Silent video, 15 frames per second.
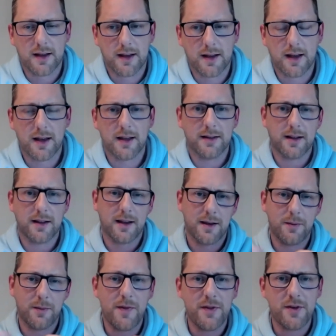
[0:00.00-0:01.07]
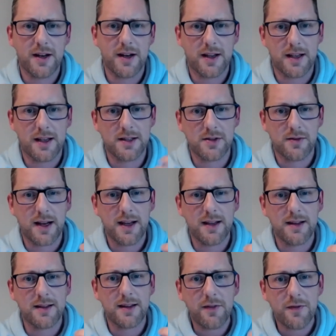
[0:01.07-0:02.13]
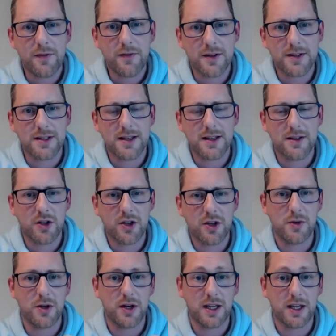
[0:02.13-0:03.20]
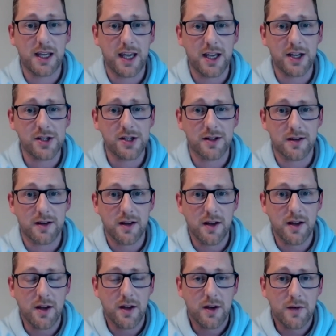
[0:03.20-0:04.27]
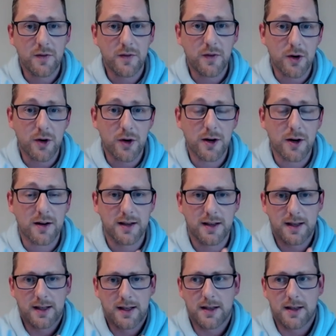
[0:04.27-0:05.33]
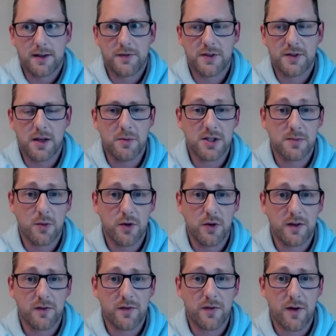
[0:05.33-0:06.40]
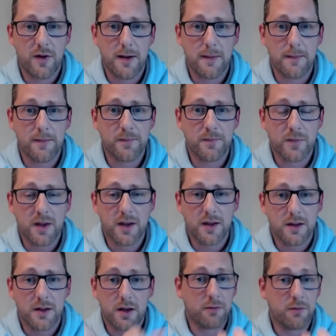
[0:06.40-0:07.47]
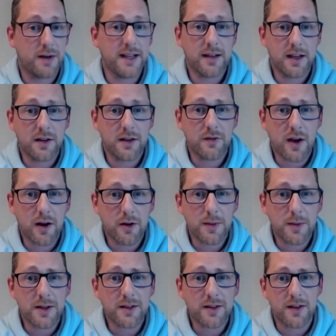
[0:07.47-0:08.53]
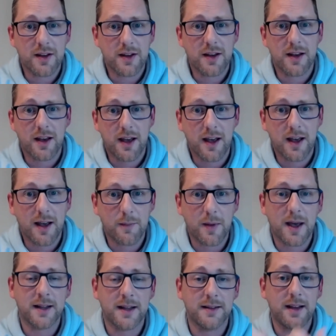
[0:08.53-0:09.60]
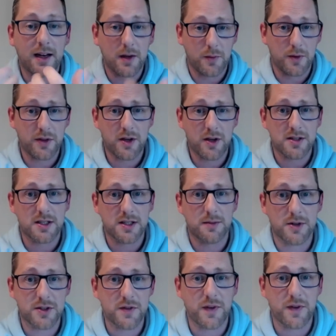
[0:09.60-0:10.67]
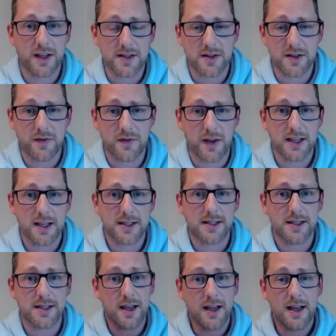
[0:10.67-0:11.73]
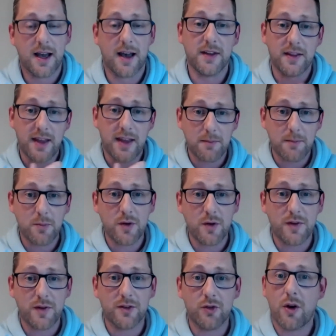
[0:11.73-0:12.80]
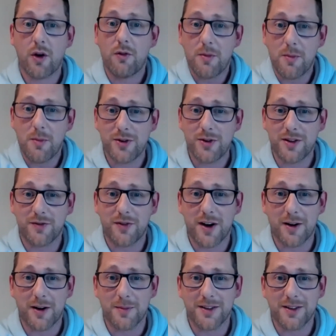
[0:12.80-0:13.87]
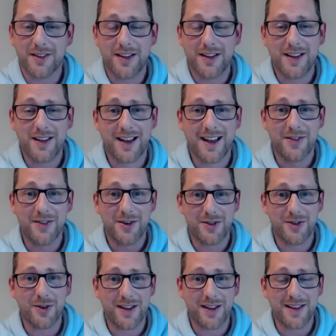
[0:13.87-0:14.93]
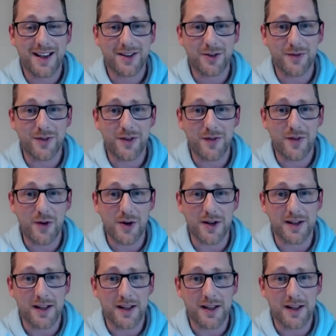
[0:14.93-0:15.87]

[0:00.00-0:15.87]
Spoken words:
I'm wondering, is there any difference in the communication for if someone's moving from a retail environment and dealing with customers face to face, and they then move into a remote environment and they're doing that over the phone?